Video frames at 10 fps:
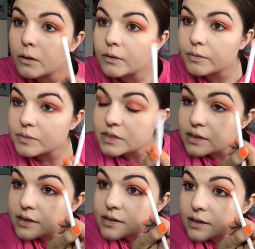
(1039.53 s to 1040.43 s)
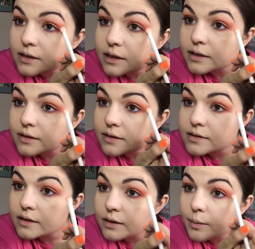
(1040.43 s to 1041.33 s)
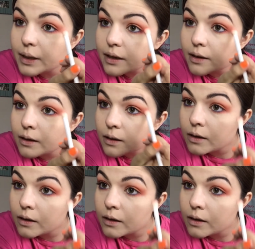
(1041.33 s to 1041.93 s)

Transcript: Oops, let's connect these a little better.